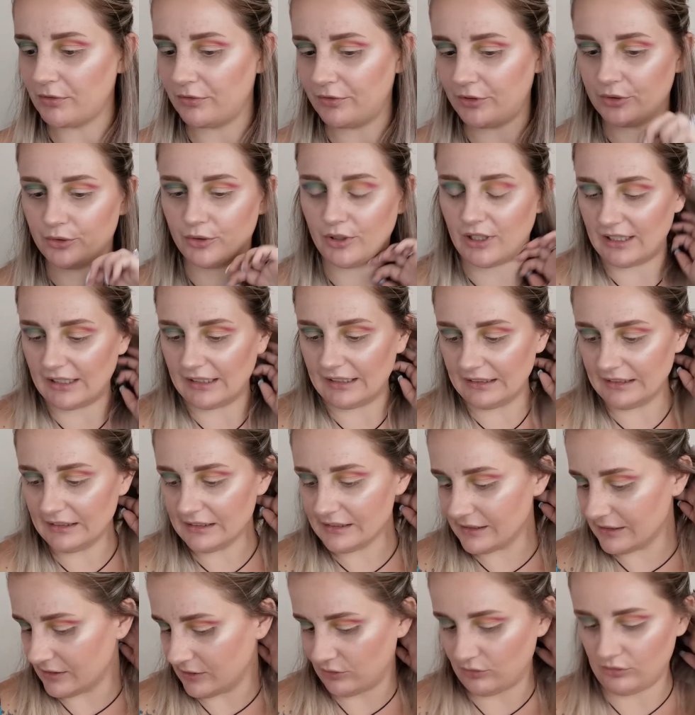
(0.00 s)
of your eyelid,
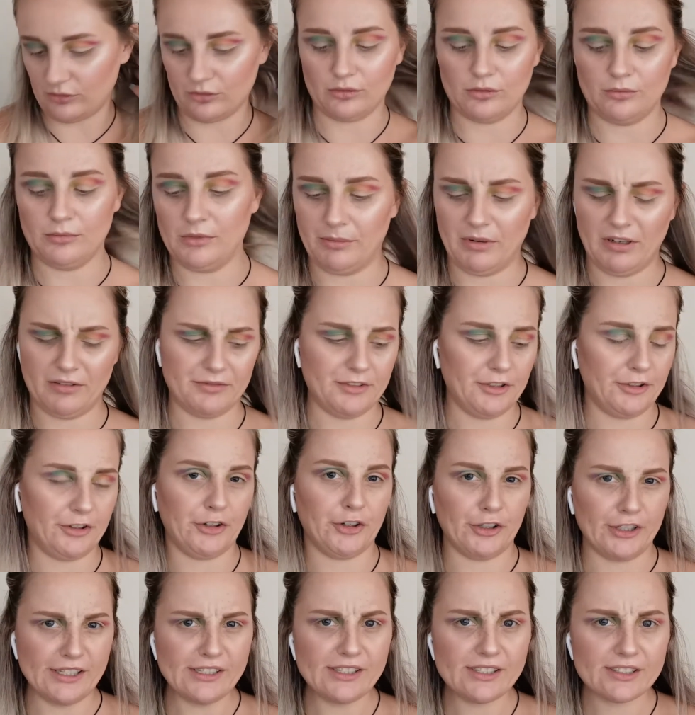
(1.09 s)
or above the
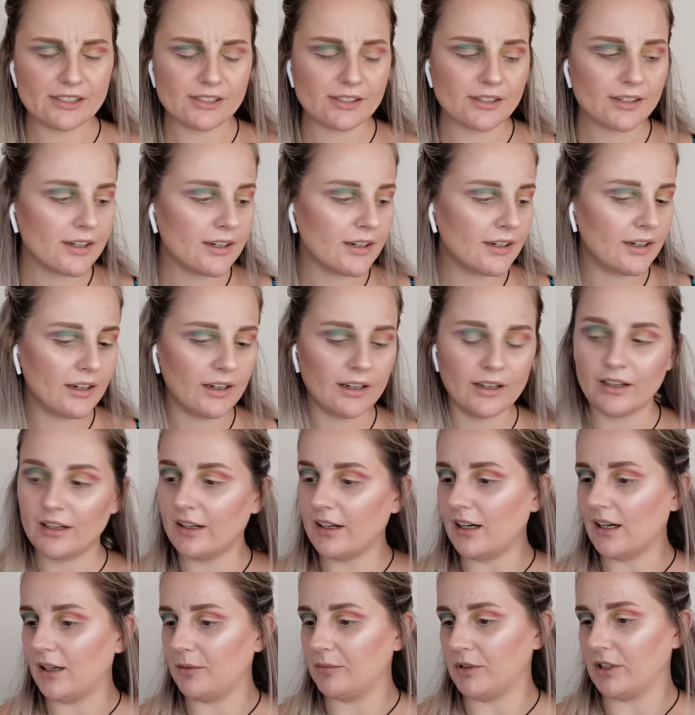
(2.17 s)
crease,
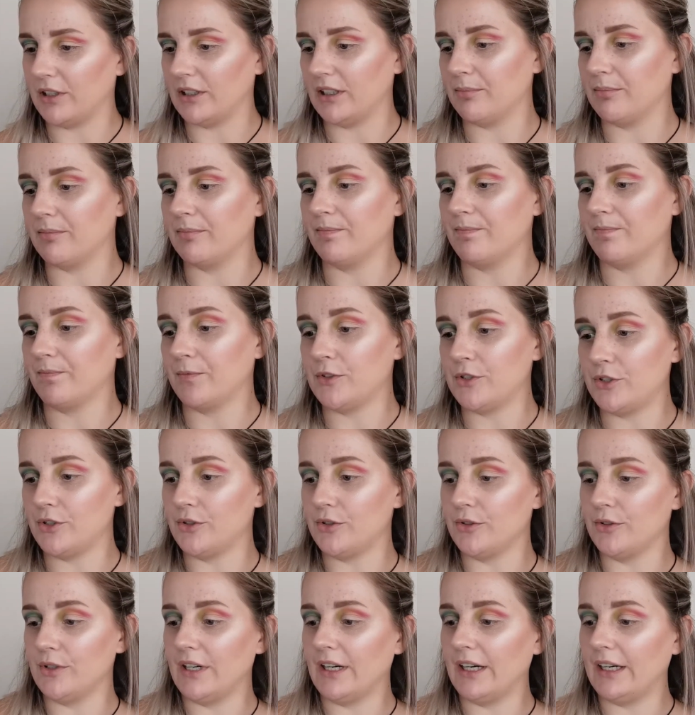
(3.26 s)
I'm gonna
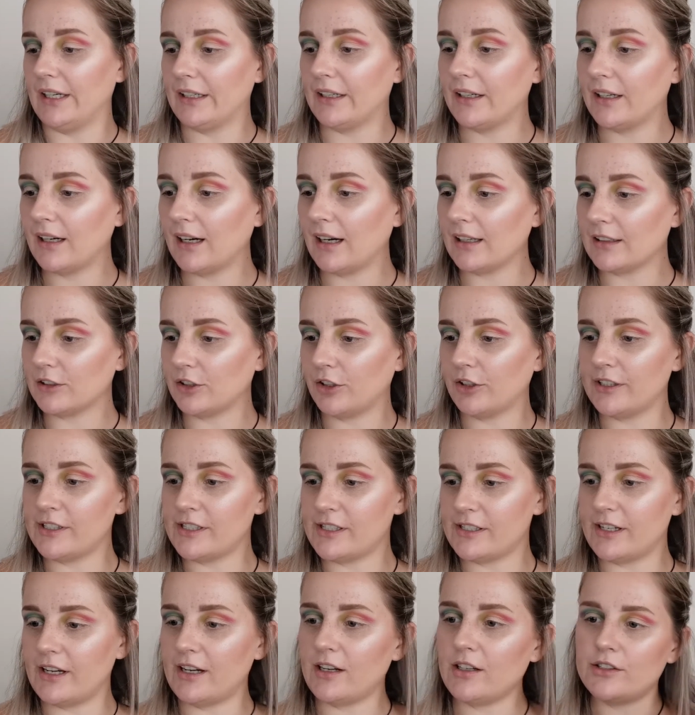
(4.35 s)
do a cut crease
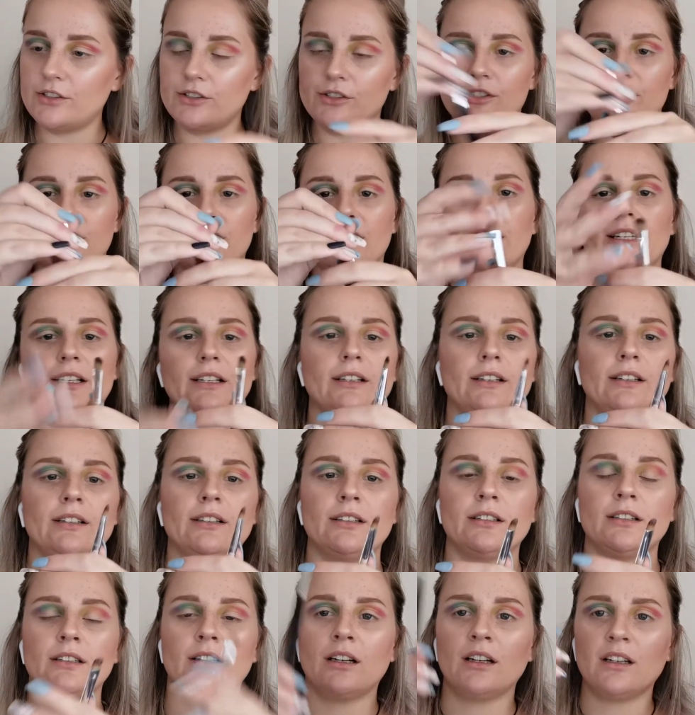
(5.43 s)
now using
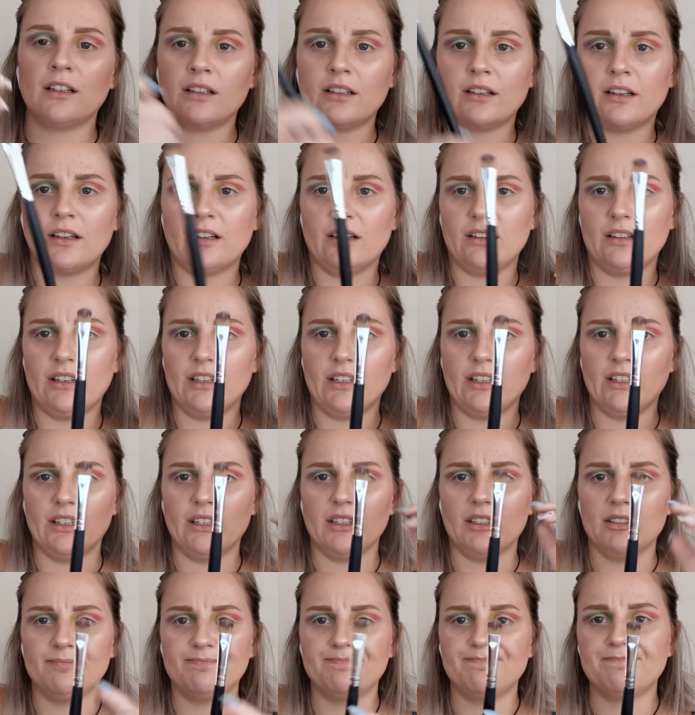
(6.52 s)

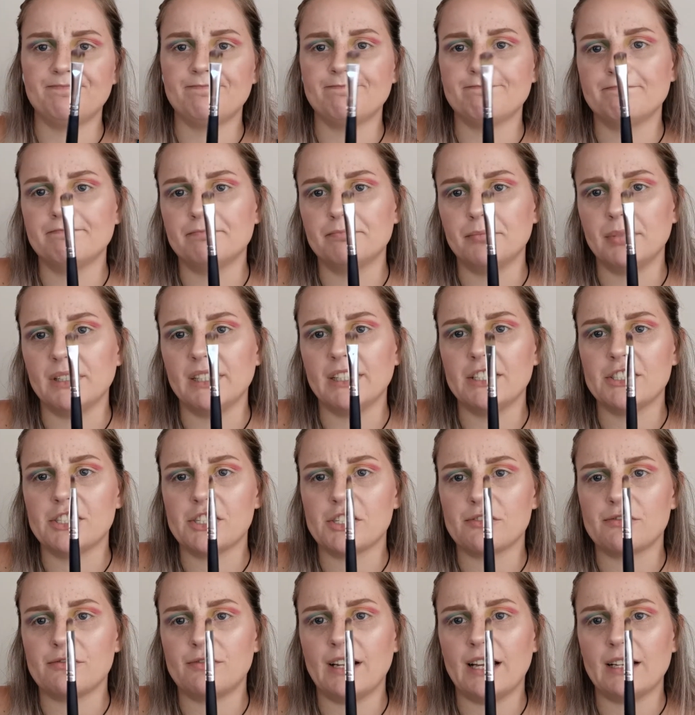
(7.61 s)
a
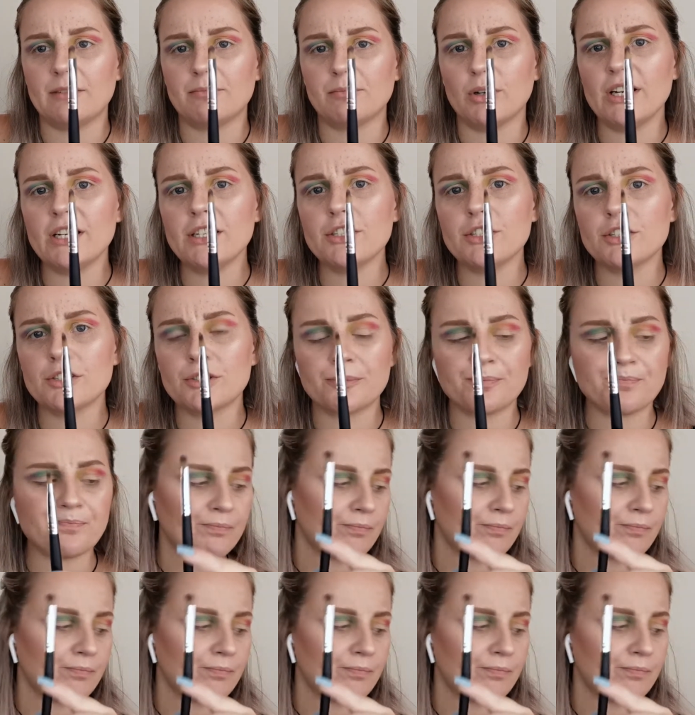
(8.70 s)
biggish flat brush.